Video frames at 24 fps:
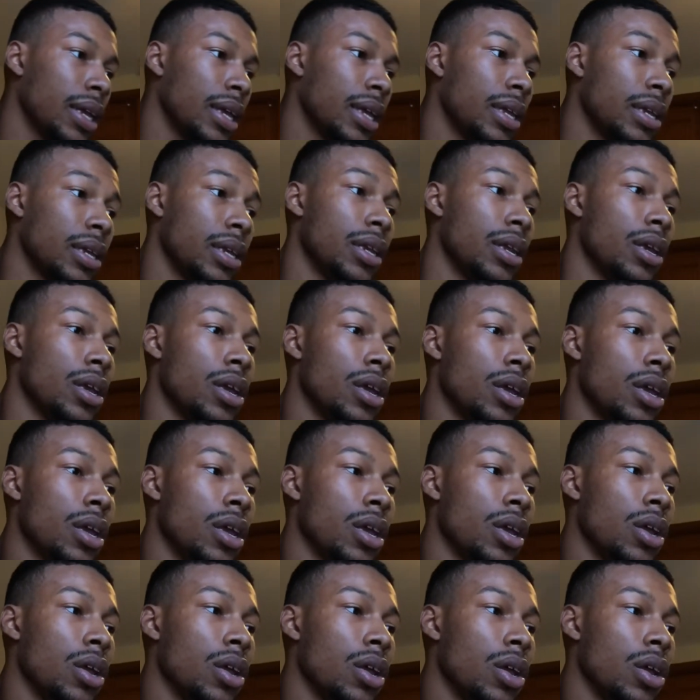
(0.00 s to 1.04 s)
And
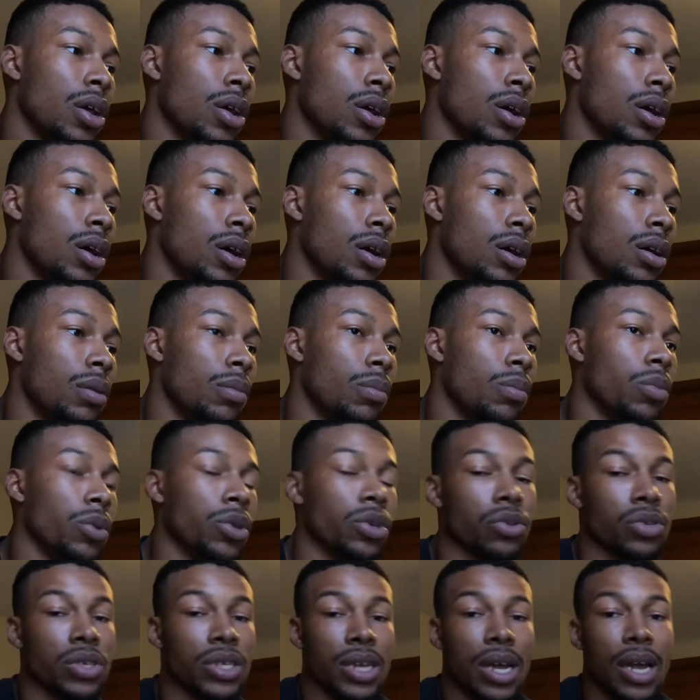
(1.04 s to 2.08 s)
when
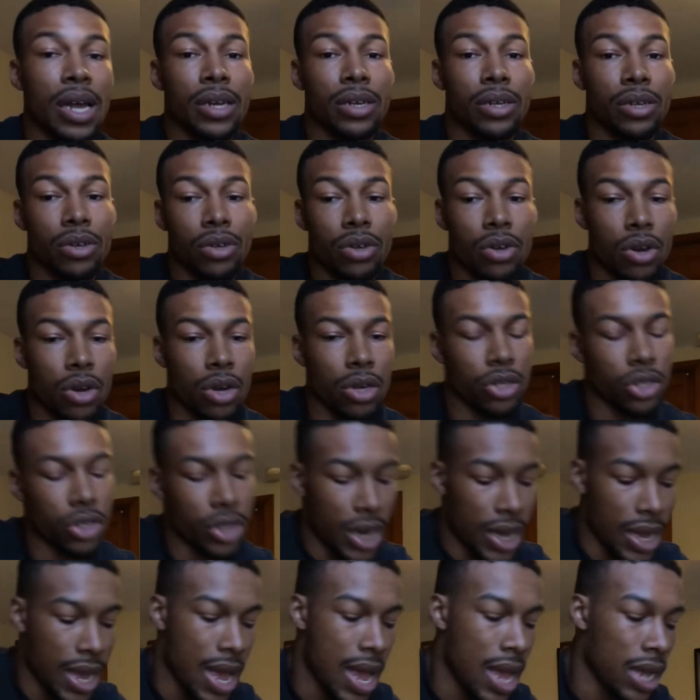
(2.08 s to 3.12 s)
you're signing your
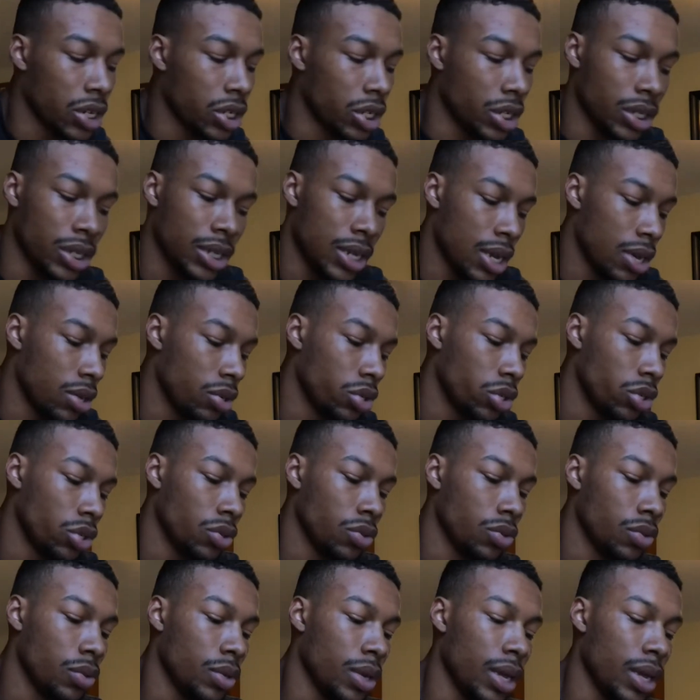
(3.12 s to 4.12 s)
contract, it actually tells you,